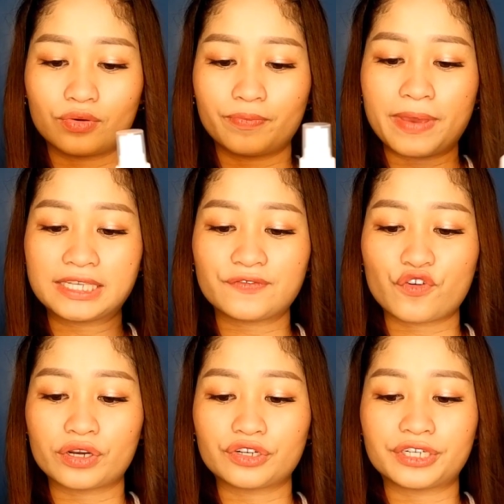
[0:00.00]
So, best
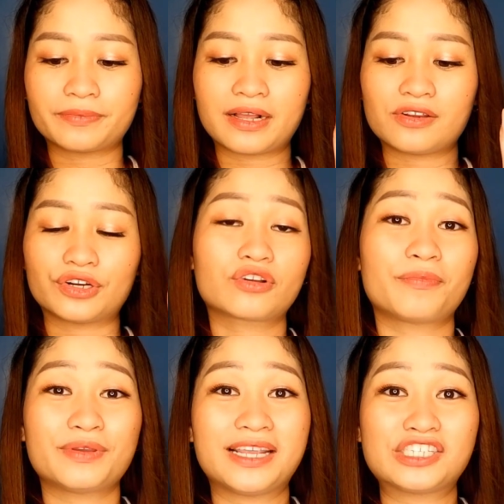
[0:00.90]
for normal or
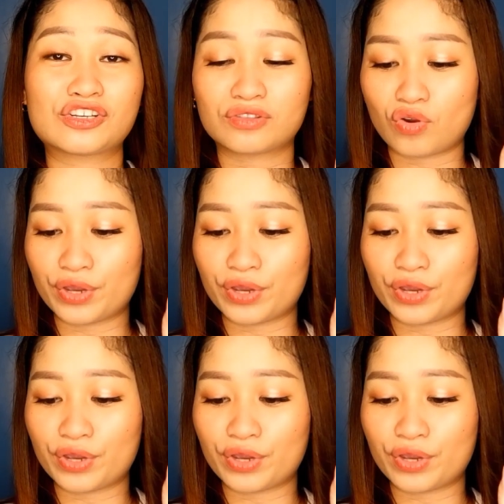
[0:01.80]
combination